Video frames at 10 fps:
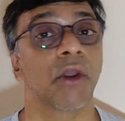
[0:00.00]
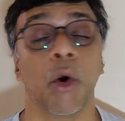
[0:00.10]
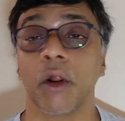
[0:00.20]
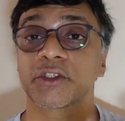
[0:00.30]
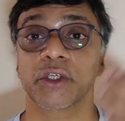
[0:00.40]

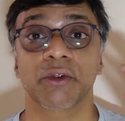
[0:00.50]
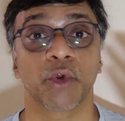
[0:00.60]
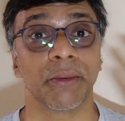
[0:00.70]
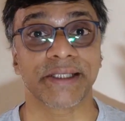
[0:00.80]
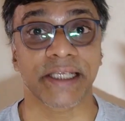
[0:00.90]
all sorts
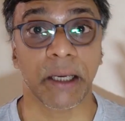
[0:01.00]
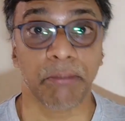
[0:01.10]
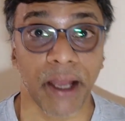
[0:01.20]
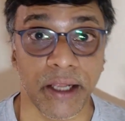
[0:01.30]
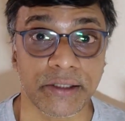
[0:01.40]
of domestic
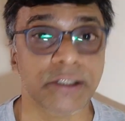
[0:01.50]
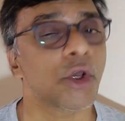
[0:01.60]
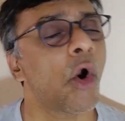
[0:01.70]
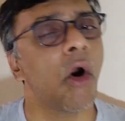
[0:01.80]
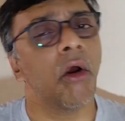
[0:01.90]

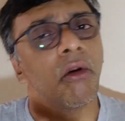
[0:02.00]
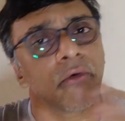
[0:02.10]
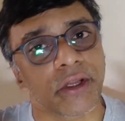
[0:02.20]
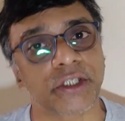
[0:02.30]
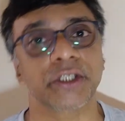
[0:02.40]
appliances, all
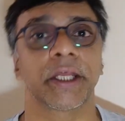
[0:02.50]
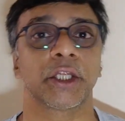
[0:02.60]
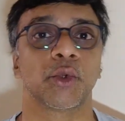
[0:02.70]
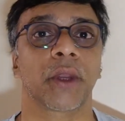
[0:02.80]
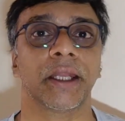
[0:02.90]
riches
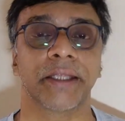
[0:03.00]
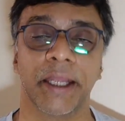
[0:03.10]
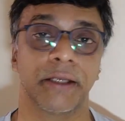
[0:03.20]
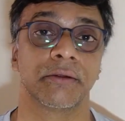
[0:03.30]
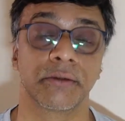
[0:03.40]
that you can
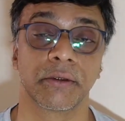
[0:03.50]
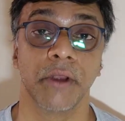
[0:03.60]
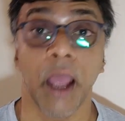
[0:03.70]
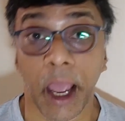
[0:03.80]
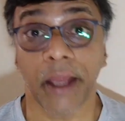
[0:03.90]
get.
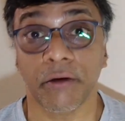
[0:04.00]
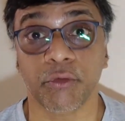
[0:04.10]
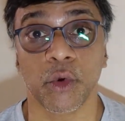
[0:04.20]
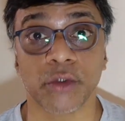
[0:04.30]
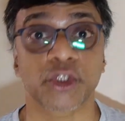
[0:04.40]
And
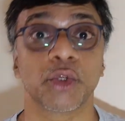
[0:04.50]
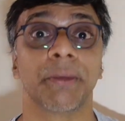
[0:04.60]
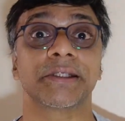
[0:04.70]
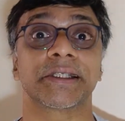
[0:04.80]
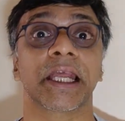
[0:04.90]
of course,
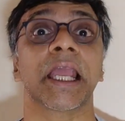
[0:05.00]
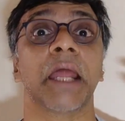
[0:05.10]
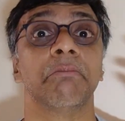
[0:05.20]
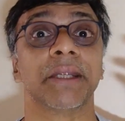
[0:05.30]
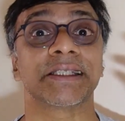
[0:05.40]
domestic
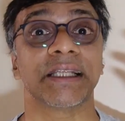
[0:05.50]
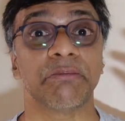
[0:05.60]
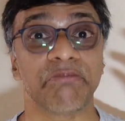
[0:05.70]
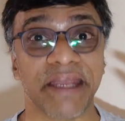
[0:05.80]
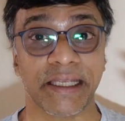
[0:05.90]
and mental
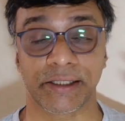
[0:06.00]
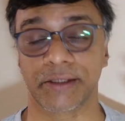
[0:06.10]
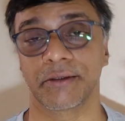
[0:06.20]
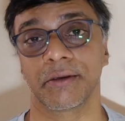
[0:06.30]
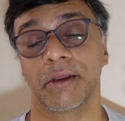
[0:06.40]

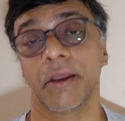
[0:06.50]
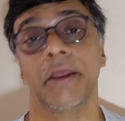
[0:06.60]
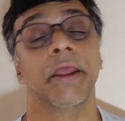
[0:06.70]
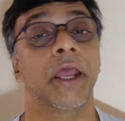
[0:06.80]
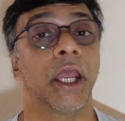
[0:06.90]
peace.
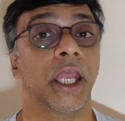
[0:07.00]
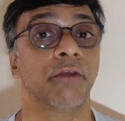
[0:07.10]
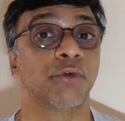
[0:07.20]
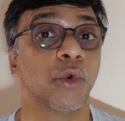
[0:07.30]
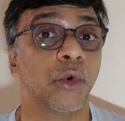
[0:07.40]

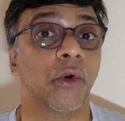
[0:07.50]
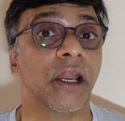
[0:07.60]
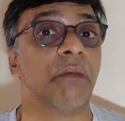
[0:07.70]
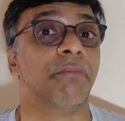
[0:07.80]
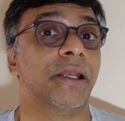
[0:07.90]
If you
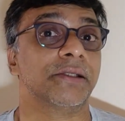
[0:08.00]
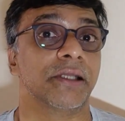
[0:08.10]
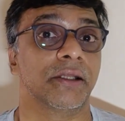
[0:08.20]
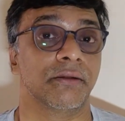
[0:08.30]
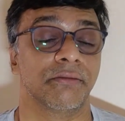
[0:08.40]
don't have peace
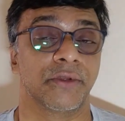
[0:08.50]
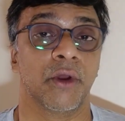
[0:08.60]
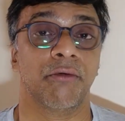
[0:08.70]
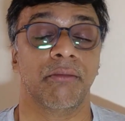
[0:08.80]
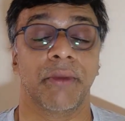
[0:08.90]
and
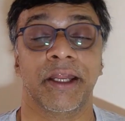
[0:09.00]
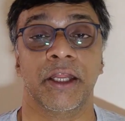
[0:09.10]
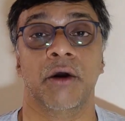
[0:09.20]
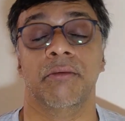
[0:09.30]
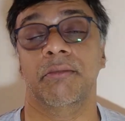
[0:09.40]
your in
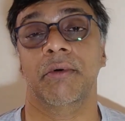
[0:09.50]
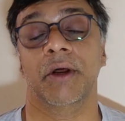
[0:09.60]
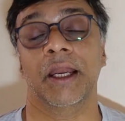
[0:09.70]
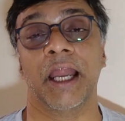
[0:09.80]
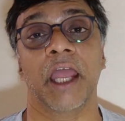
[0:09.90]
your
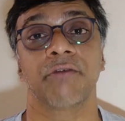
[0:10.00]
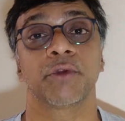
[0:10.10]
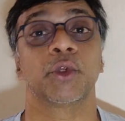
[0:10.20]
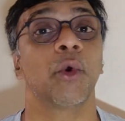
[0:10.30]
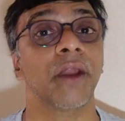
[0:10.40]

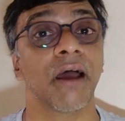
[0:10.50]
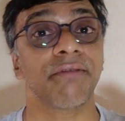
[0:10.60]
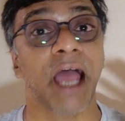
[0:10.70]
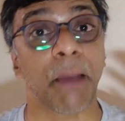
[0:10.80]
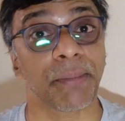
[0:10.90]
life you don't
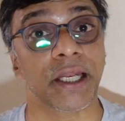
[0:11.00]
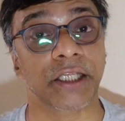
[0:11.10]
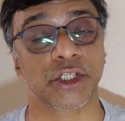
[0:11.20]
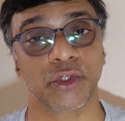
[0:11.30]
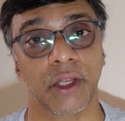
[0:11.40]
have
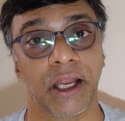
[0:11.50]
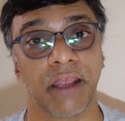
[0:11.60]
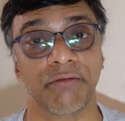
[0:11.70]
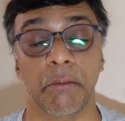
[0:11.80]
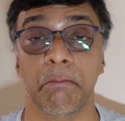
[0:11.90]
happiness in your
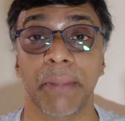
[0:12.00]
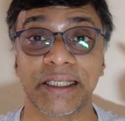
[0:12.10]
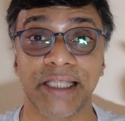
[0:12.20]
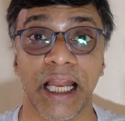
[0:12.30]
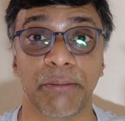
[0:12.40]
life
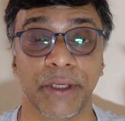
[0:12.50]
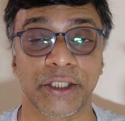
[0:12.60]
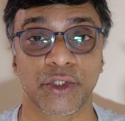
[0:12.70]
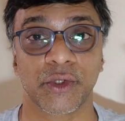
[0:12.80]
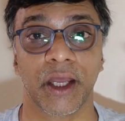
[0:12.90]
mental
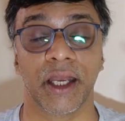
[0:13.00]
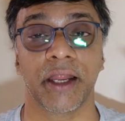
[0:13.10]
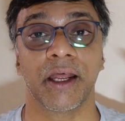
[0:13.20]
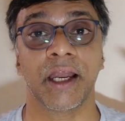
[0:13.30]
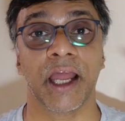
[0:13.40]
happiness in
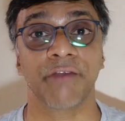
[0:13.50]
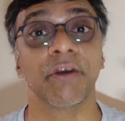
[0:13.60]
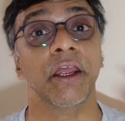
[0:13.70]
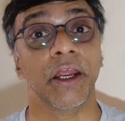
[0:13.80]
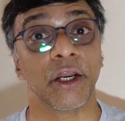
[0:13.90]
your
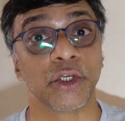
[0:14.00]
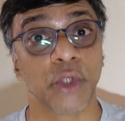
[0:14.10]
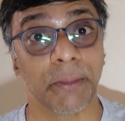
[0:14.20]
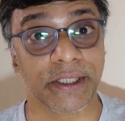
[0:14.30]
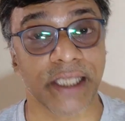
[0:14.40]
life
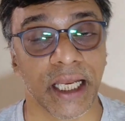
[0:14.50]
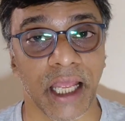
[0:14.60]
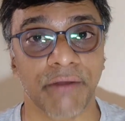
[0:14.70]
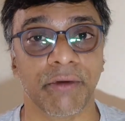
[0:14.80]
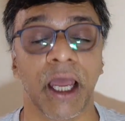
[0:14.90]
domestic
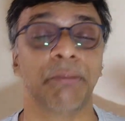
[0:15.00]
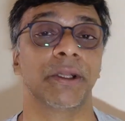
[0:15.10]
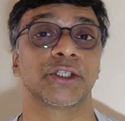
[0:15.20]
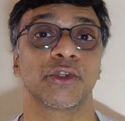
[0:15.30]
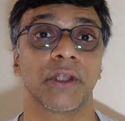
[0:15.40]
life
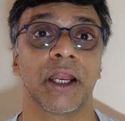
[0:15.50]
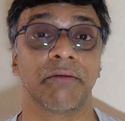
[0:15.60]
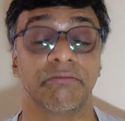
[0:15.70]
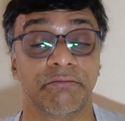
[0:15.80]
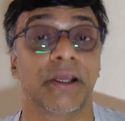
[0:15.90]
happiness in your
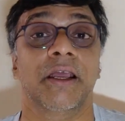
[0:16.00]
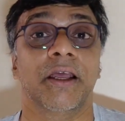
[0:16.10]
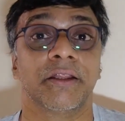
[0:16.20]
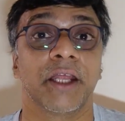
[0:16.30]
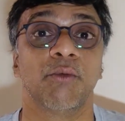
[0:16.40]
life
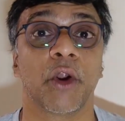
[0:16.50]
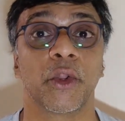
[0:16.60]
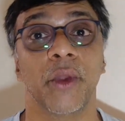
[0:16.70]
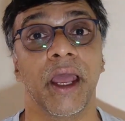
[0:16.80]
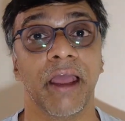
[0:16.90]
then what
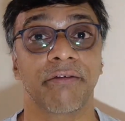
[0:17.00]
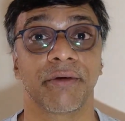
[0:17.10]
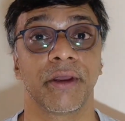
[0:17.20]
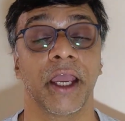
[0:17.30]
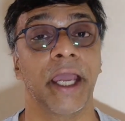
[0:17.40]
do you
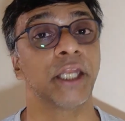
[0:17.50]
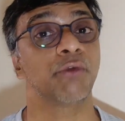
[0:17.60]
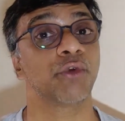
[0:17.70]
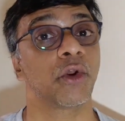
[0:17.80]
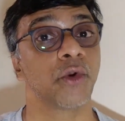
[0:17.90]
have and
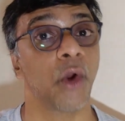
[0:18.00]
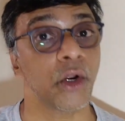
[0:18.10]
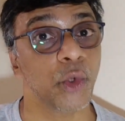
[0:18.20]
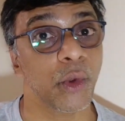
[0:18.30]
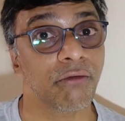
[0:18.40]
if you're
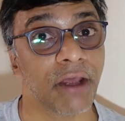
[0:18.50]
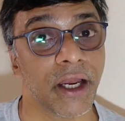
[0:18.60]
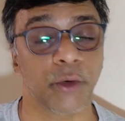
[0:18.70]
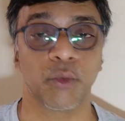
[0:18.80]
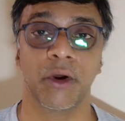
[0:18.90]
not doing well
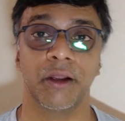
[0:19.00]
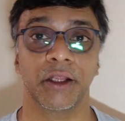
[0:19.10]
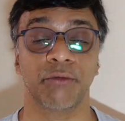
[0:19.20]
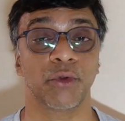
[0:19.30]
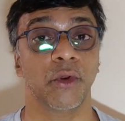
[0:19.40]
at work
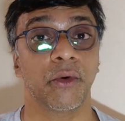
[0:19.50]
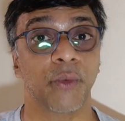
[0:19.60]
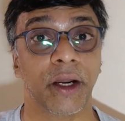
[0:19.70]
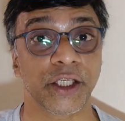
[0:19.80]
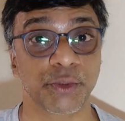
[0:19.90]
if you're not
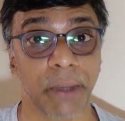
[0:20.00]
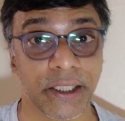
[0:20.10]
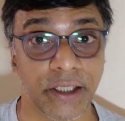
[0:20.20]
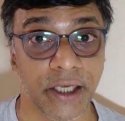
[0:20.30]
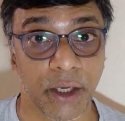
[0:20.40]
well
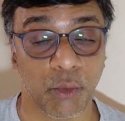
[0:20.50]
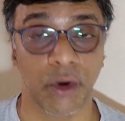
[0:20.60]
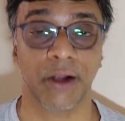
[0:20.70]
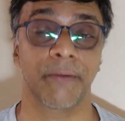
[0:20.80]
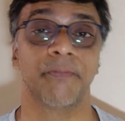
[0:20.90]
respected at
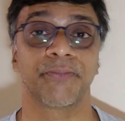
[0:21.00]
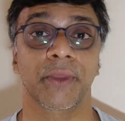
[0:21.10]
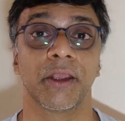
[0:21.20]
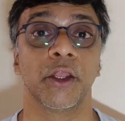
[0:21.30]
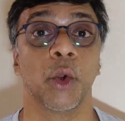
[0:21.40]
work
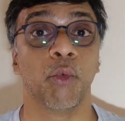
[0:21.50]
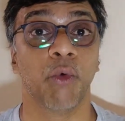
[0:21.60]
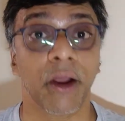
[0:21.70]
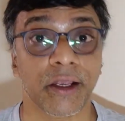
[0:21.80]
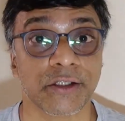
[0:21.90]
your
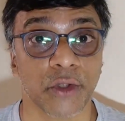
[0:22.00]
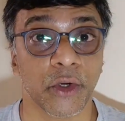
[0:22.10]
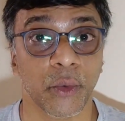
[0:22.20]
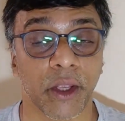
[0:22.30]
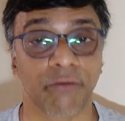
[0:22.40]
work is
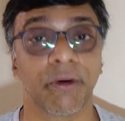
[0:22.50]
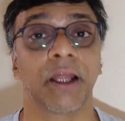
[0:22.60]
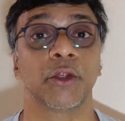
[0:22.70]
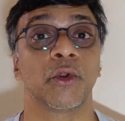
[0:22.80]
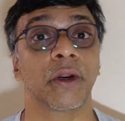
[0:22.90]
not doing
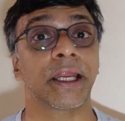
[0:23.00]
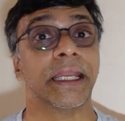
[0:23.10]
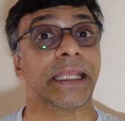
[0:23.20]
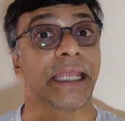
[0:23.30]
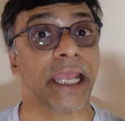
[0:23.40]
well you're not
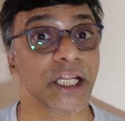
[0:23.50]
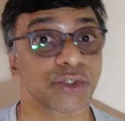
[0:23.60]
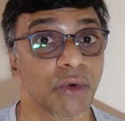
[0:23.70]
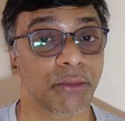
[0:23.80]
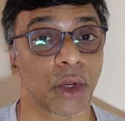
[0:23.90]
getting
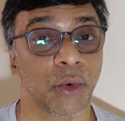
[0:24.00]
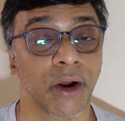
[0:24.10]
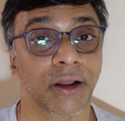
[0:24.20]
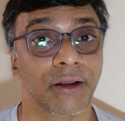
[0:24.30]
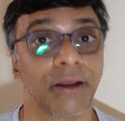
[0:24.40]
gains from your
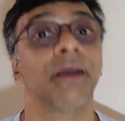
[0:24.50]
work